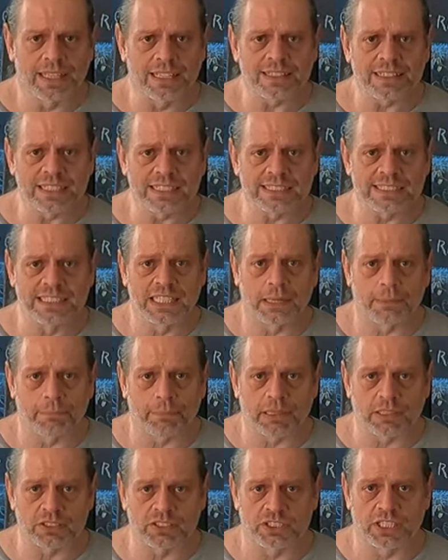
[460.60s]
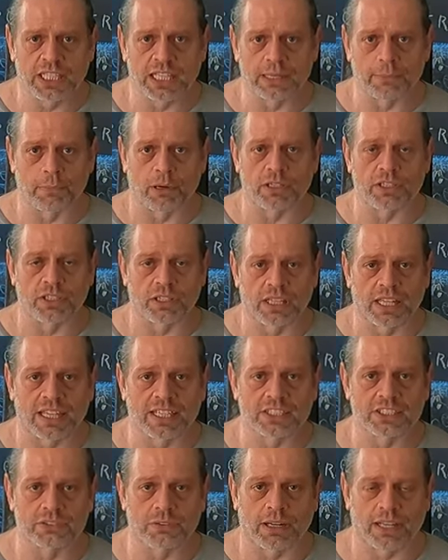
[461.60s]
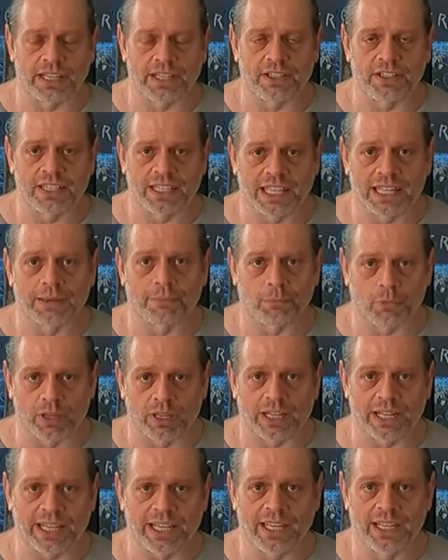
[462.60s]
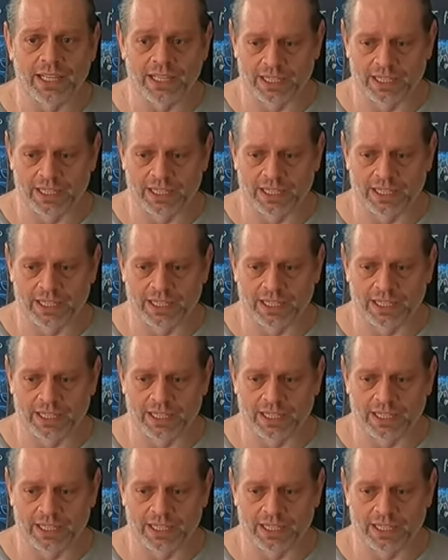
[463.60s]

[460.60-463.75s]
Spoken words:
get these dumbbells, you get them on your legs right here, you get them ready.